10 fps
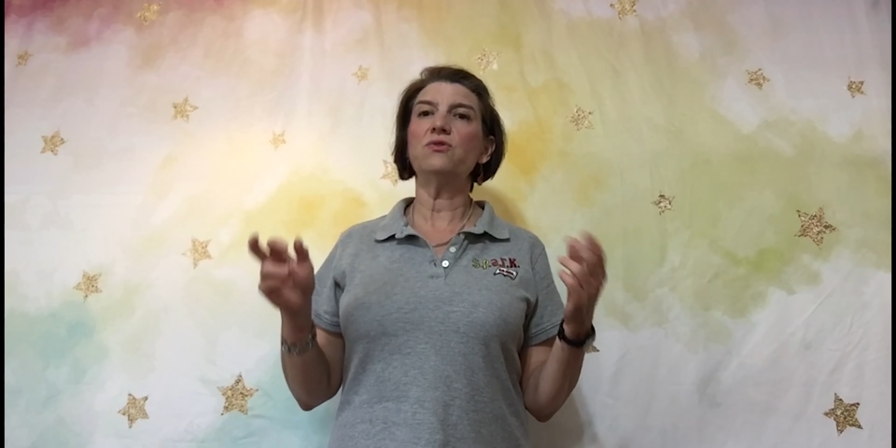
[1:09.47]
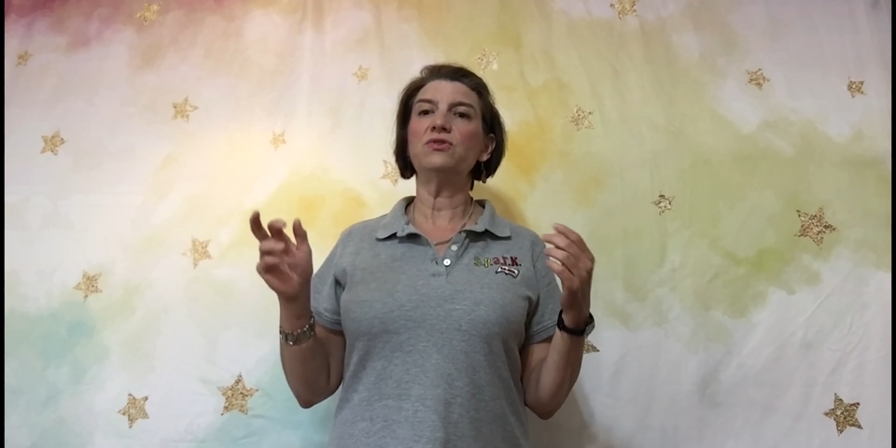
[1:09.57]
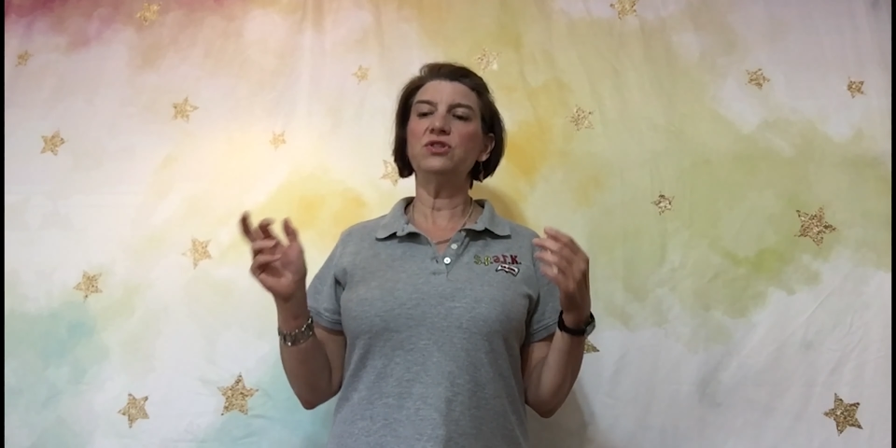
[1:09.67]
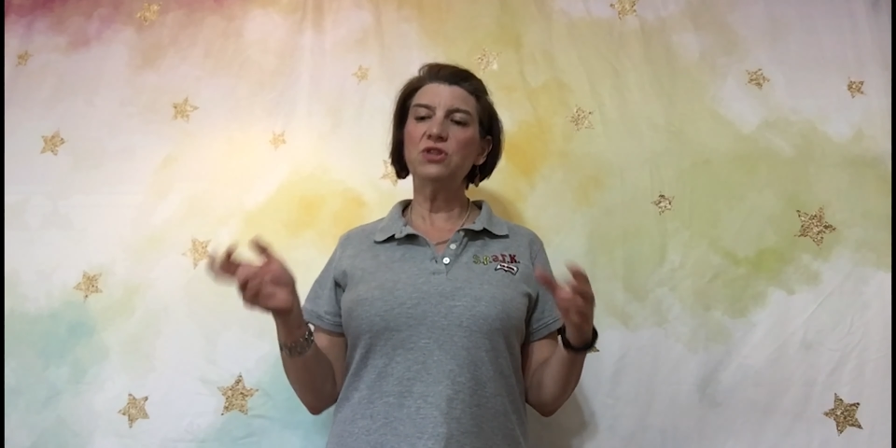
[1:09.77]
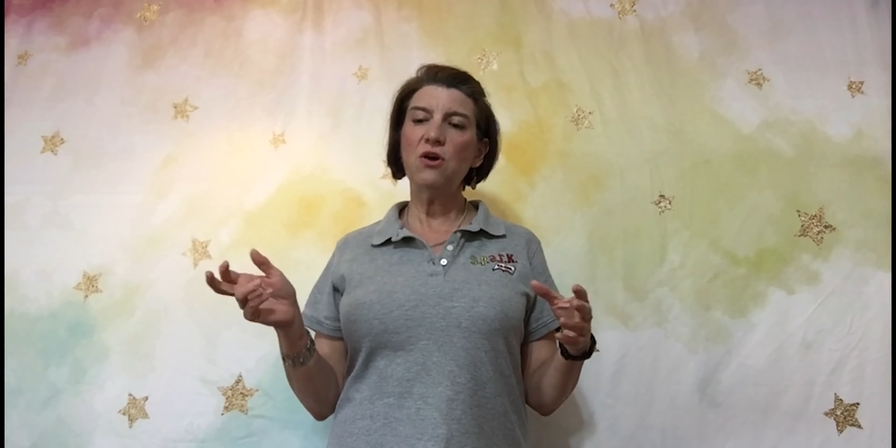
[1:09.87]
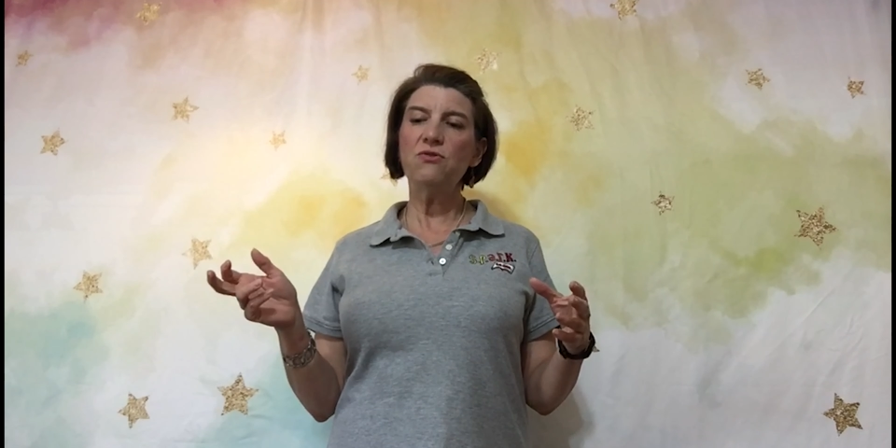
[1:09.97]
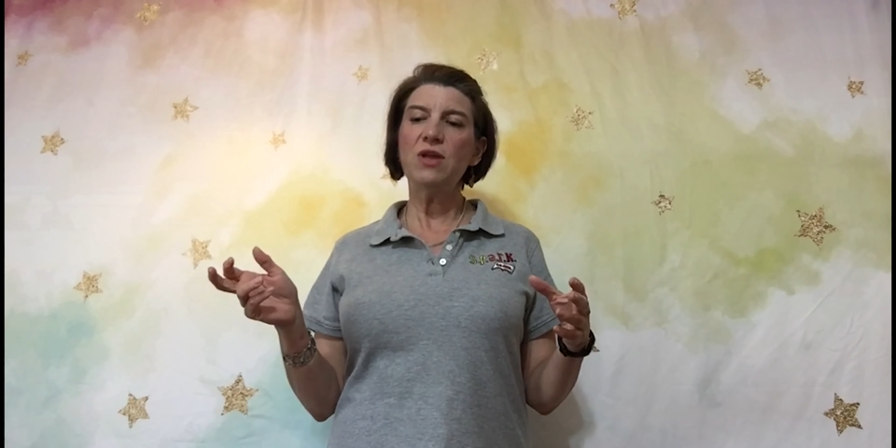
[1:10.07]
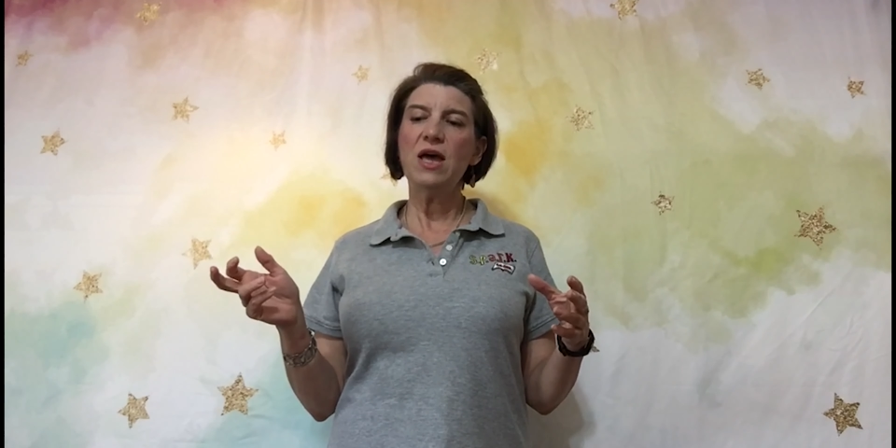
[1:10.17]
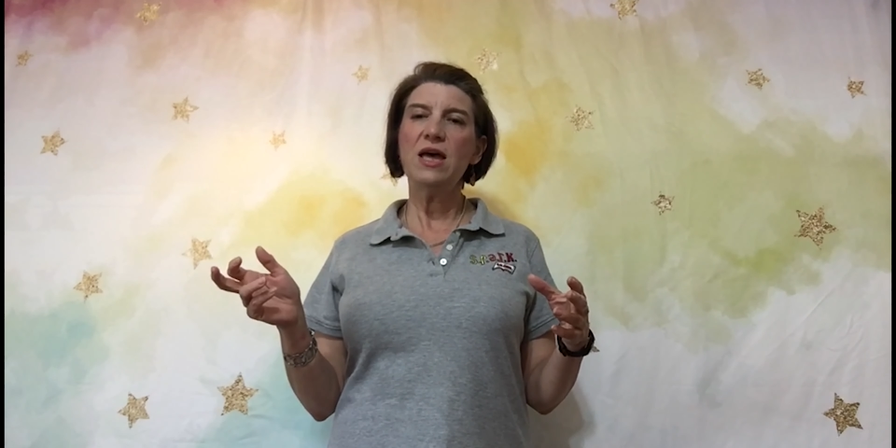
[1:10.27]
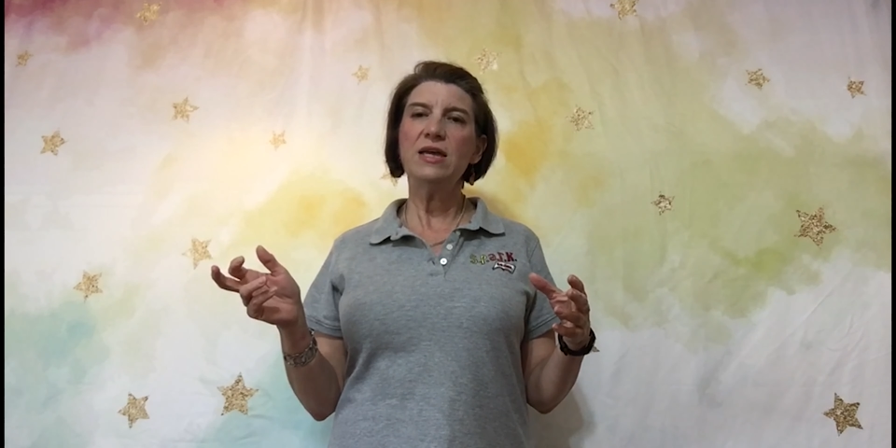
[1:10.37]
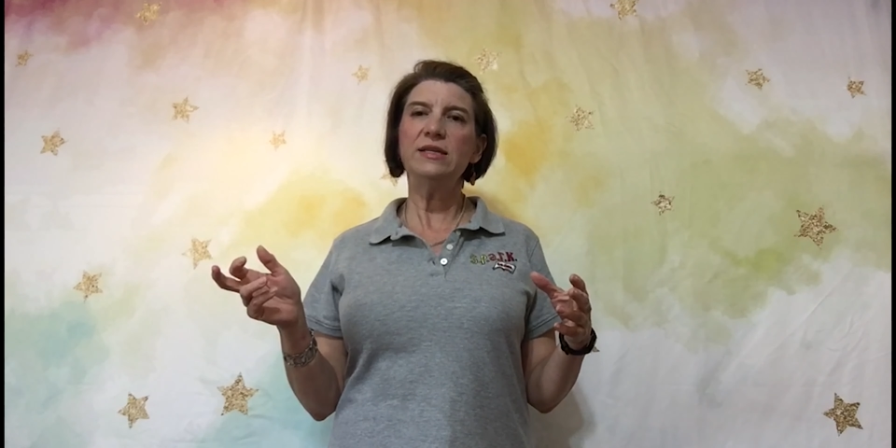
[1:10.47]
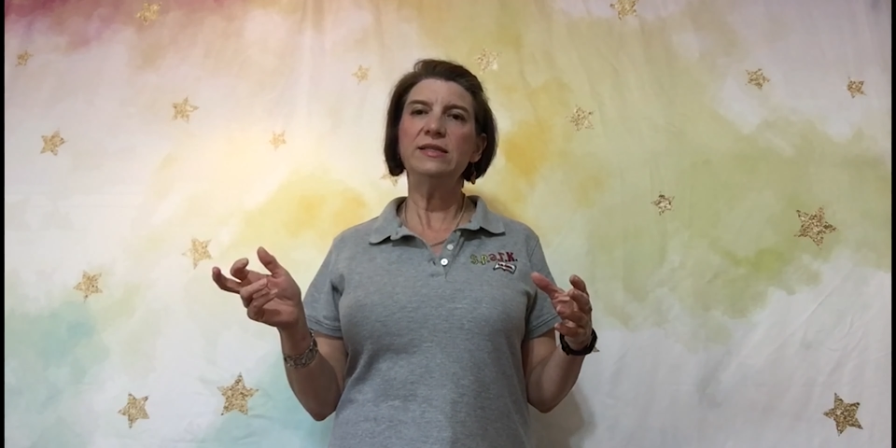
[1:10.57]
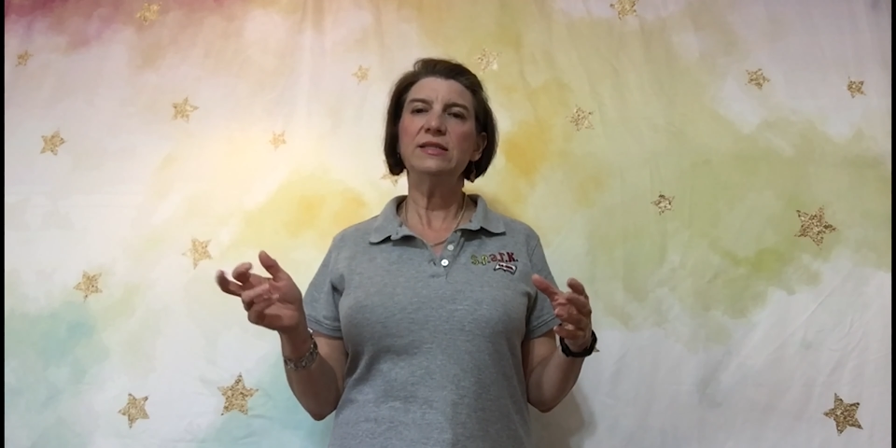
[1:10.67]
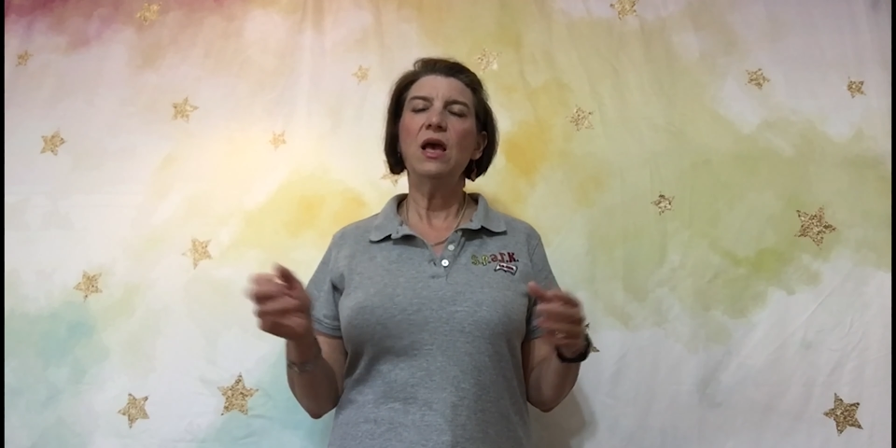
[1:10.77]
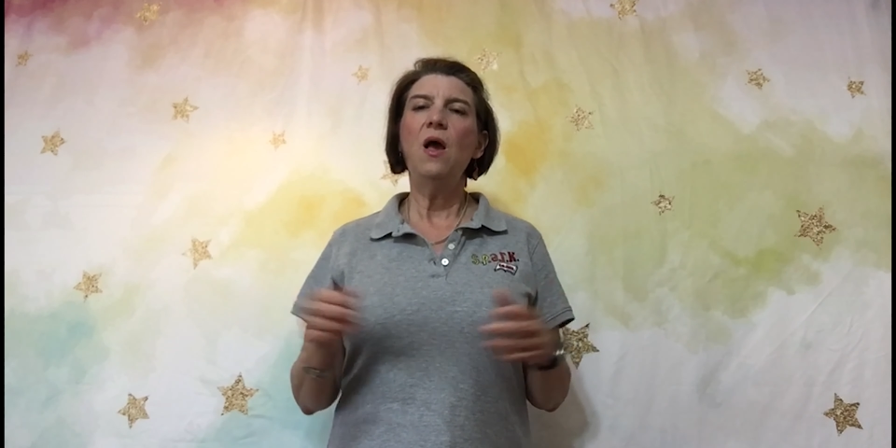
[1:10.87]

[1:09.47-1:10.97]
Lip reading: or sodas?